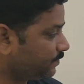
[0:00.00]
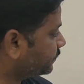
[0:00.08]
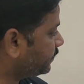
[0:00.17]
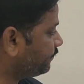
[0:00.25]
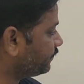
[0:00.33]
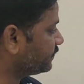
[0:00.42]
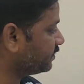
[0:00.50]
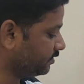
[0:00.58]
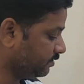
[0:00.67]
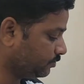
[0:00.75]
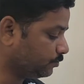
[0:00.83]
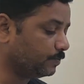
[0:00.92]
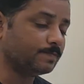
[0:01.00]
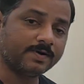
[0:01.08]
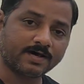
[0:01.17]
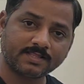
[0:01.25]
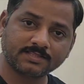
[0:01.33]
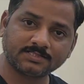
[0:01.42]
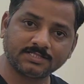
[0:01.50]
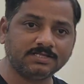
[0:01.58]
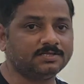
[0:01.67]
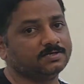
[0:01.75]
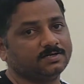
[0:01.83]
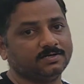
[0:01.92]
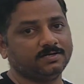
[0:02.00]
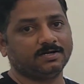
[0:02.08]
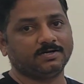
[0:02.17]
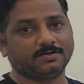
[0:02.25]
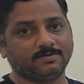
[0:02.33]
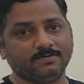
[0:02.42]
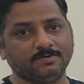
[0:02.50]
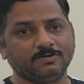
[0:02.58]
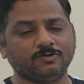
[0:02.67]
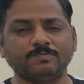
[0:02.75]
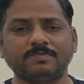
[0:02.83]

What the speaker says: Okay, to mask the data, to